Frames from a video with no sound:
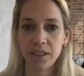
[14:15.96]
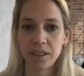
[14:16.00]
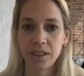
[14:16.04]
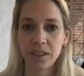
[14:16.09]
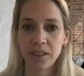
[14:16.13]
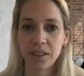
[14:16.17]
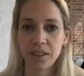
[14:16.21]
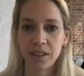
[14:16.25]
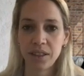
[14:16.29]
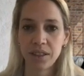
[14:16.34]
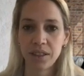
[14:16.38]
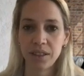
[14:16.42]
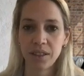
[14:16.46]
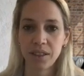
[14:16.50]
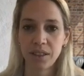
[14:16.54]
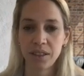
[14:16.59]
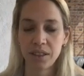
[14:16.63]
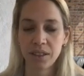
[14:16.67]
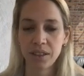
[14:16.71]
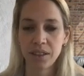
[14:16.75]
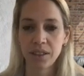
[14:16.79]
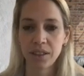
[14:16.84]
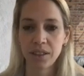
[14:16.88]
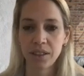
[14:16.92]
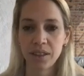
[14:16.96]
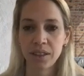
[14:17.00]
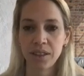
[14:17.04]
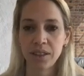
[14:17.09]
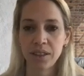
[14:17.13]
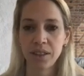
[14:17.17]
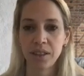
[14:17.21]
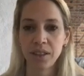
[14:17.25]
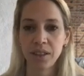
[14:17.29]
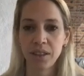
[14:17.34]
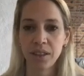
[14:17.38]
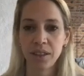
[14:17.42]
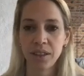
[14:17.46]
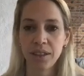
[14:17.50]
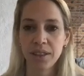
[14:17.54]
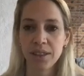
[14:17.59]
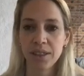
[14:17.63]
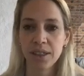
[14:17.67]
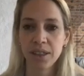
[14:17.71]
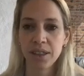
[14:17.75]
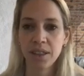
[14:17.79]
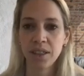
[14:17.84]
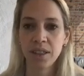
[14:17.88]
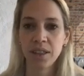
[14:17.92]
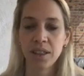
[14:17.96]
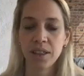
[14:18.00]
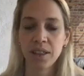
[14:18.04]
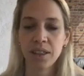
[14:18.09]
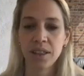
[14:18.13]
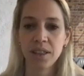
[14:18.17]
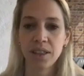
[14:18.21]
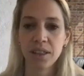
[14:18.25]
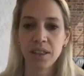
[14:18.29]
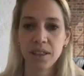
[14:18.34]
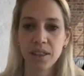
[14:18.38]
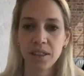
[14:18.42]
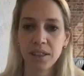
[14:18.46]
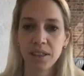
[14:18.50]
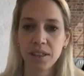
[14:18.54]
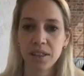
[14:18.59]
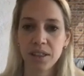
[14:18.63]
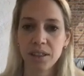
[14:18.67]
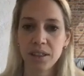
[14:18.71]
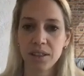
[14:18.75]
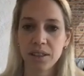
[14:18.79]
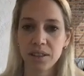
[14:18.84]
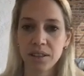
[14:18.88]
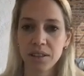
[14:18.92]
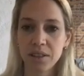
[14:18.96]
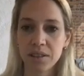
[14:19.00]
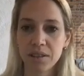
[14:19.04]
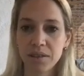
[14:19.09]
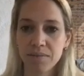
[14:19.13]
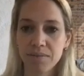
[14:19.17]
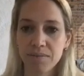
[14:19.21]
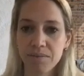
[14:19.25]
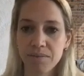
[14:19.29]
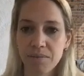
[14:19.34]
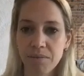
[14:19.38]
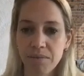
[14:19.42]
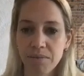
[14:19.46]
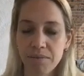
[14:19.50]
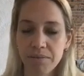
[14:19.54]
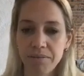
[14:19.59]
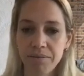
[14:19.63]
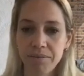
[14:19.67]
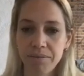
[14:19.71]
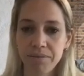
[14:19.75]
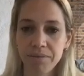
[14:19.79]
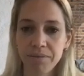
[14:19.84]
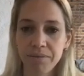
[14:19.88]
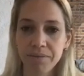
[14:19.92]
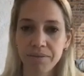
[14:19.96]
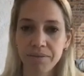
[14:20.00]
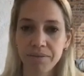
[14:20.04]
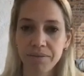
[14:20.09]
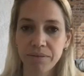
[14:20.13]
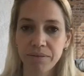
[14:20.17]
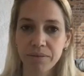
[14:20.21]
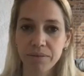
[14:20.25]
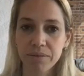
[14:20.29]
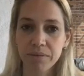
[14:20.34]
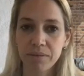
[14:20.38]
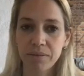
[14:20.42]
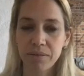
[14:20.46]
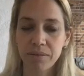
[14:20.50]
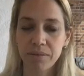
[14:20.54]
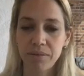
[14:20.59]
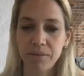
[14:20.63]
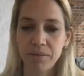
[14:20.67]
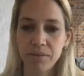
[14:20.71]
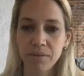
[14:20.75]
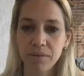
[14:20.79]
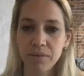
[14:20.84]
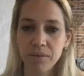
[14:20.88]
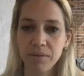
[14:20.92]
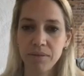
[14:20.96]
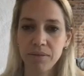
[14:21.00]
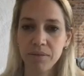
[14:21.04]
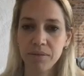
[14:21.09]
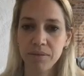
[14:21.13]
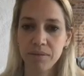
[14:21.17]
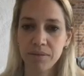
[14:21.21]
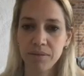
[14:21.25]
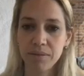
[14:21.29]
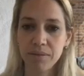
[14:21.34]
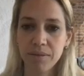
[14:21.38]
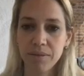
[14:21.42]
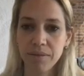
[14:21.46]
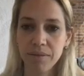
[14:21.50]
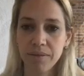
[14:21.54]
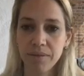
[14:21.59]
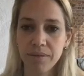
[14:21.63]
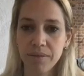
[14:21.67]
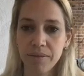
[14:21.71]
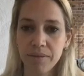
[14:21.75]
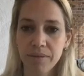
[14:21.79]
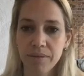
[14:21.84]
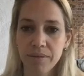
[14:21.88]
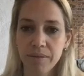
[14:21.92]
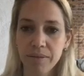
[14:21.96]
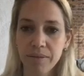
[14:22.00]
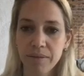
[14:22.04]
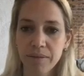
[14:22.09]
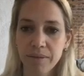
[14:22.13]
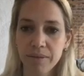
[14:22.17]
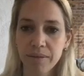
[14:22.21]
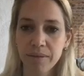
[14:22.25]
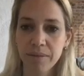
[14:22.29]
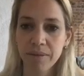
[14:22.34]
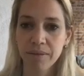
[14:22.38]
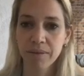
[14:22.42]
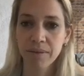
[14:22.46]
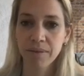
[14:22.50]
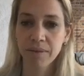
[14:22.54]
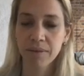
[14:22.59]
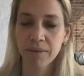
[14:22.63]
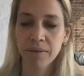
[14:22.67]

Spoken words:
No words are spoken by the person on screen.